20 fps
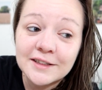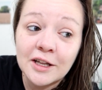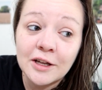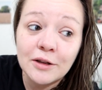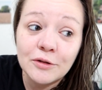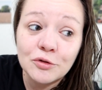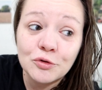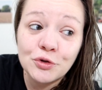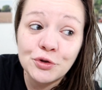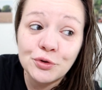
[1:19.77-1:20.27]
uh,
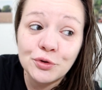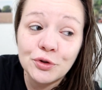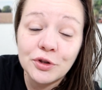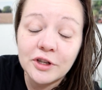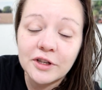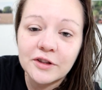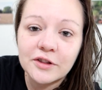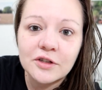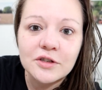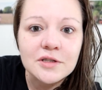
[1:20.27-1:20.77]
uh,
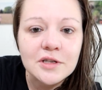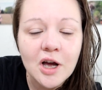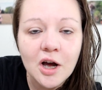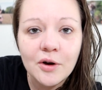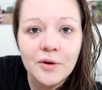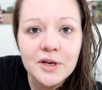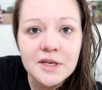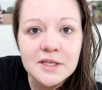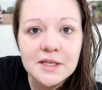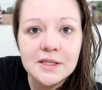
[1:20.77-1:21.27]
uh. there's
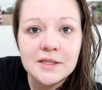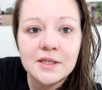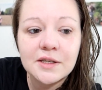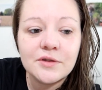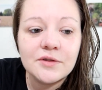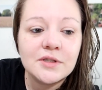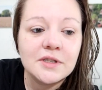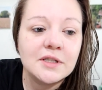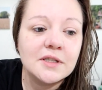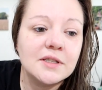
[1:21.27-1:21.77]
always
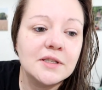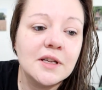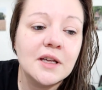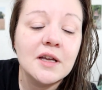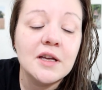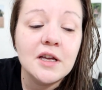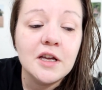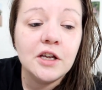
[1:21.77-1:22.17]
excuses.